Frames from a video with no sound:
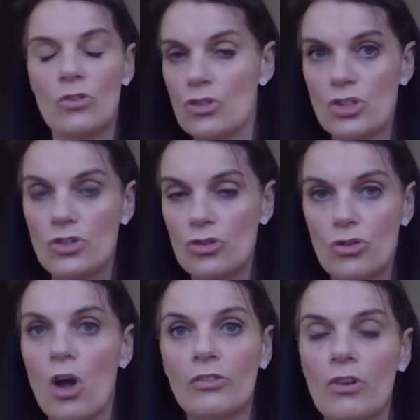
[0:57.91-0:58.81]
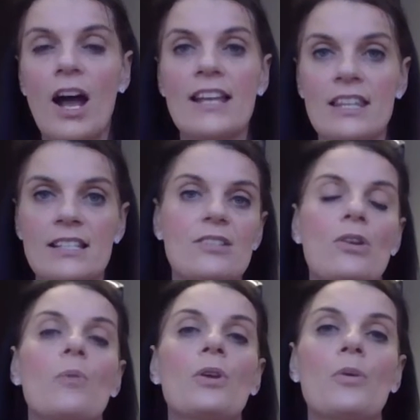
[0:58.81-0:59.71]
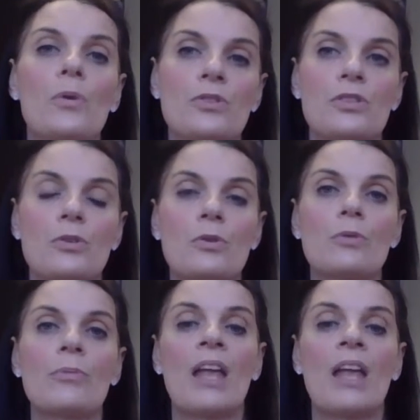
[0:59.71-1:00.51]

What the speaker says: just not right. That's not what you want at all.